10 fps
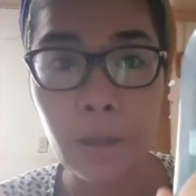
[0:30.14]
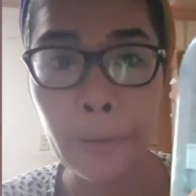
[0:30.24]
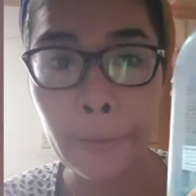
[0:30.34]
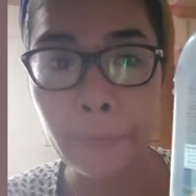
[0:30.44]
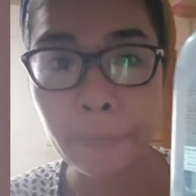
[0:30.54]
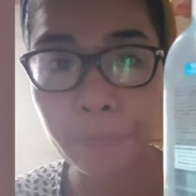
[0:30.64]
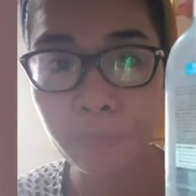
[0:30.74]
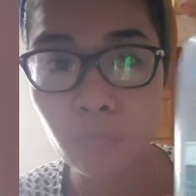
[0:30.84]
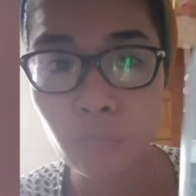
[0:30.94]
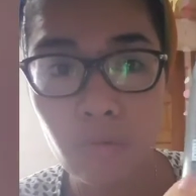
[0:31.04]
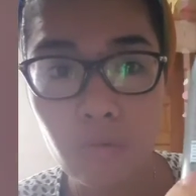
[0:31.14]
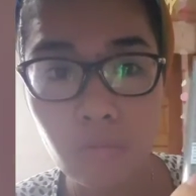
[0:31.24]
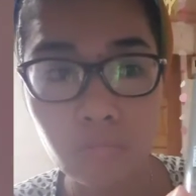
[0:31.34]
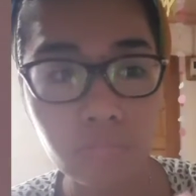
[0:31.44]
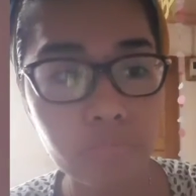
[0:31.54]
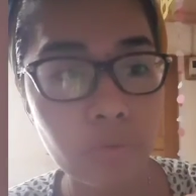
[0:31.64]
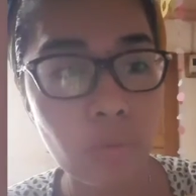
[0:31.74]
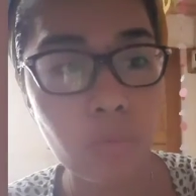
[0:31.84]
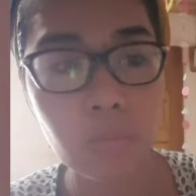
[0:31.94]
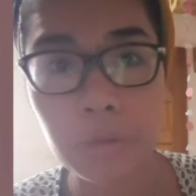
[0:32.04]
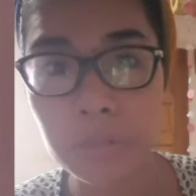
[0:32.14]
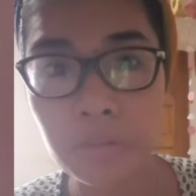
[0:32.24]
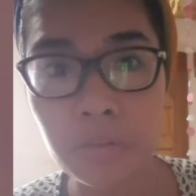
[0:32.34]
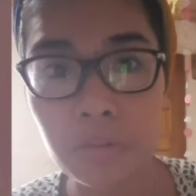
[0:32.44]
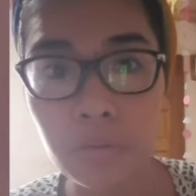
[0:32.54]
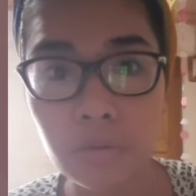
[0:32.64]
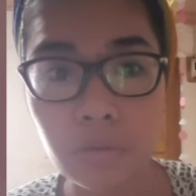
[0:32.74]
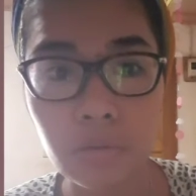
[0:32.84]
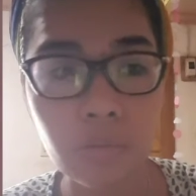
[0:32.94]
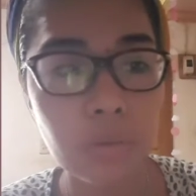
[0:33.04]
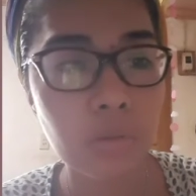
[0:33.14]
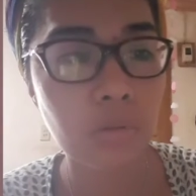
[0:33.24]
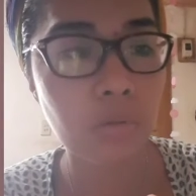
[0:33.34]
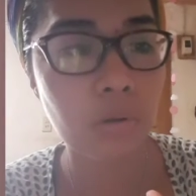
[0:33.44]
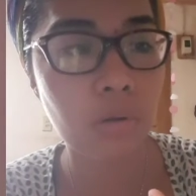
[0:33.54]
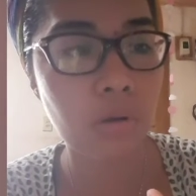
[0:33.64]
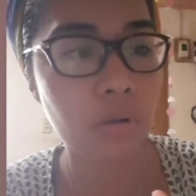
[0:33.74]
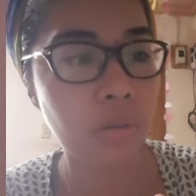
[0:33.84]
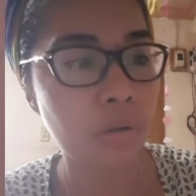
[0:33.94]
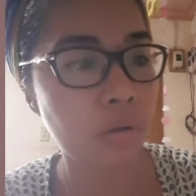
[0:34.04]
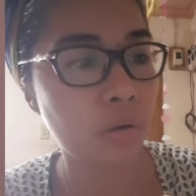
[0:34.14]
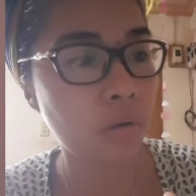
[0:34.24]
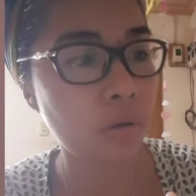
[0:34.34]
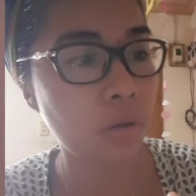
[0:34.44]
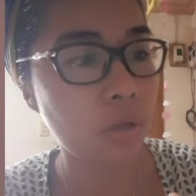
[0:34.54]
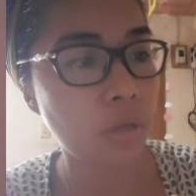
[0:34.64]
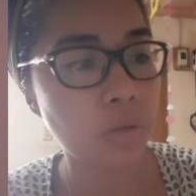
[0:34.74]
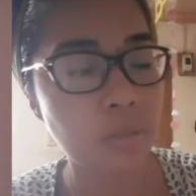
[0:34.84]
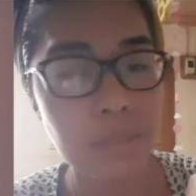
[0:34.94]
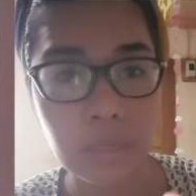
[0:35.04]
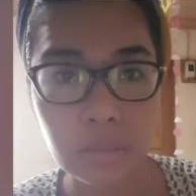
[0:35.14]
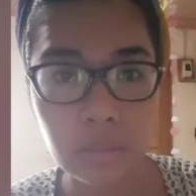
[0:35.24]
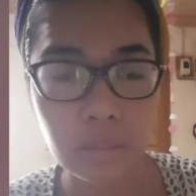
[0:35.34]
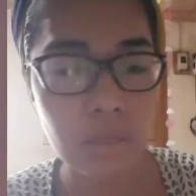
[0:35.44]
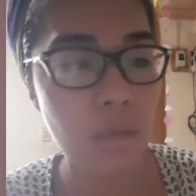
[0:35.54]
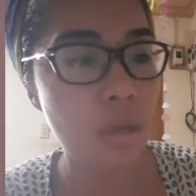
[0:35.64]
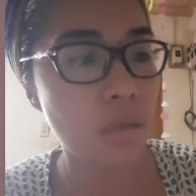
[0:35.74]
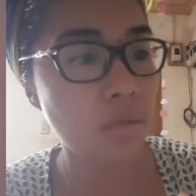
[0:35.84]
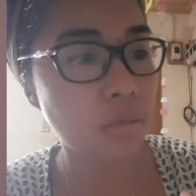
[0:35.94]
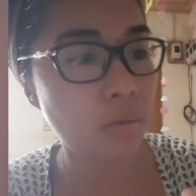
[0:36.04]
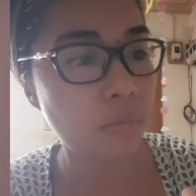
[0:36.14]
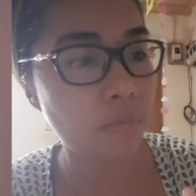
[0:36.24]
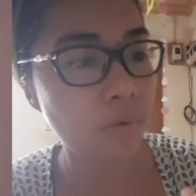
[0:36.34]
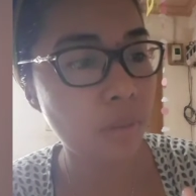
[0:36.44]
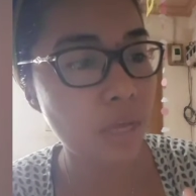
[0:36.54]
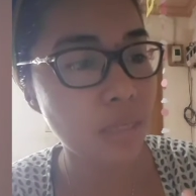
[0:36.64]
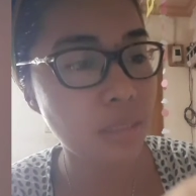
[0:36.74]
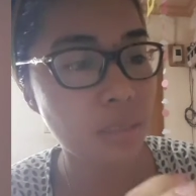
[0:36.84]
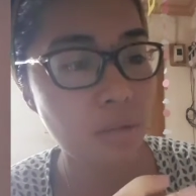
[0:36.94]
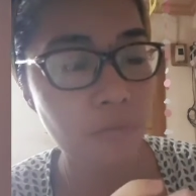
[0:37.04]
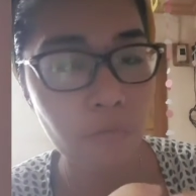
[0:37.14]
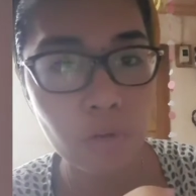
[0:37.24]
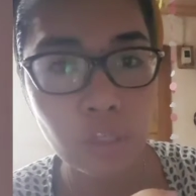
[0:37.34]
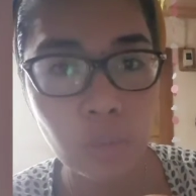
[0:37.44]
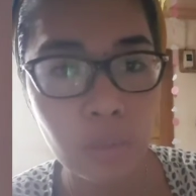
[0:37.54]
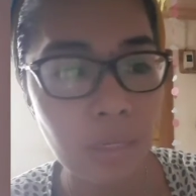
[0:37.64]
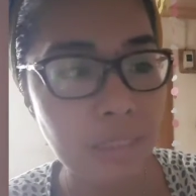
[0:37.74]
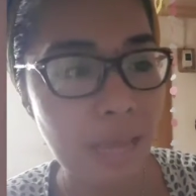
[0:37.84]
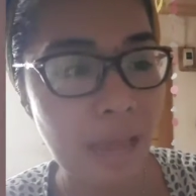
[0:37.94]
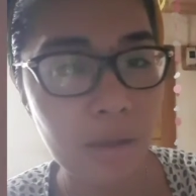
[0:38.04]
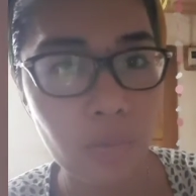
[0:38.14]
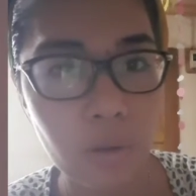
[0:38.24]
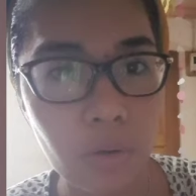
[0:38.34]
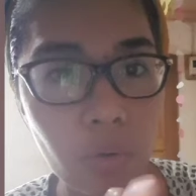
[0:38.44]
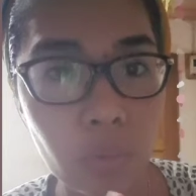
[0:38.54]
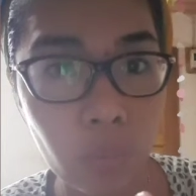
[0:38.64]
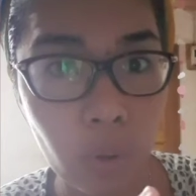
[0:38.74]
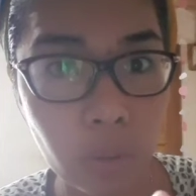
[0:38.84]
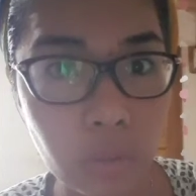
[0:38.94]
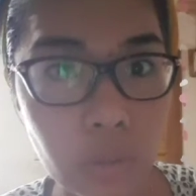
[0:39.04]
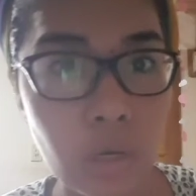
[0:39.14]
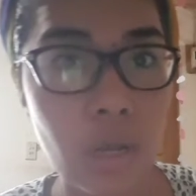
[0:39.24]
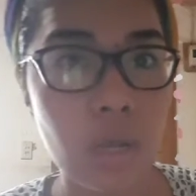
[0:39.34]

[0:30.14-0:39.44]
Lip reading: um, what are the contents. So for this, the first one is aqua or water.